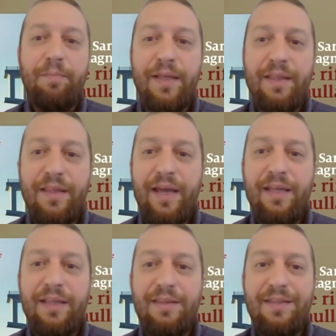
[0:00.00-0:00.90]
but
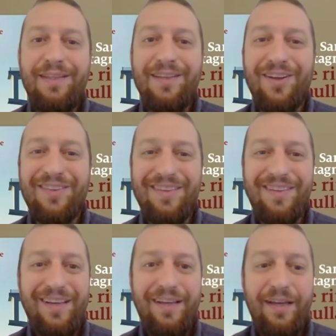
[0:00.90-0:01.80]
they did not
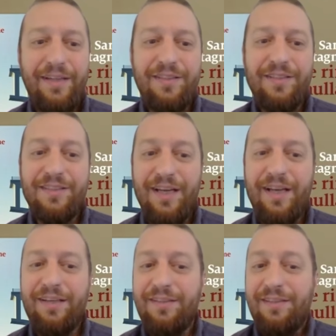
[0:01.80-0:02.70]

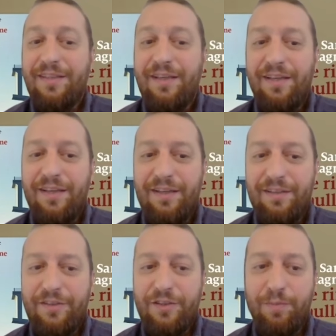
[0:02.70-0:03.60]
exercise it
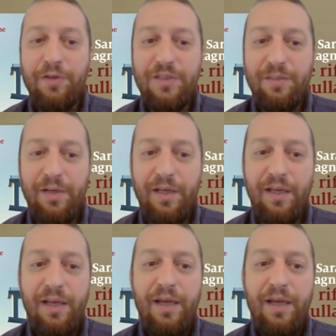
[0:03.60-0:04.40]
responsibly.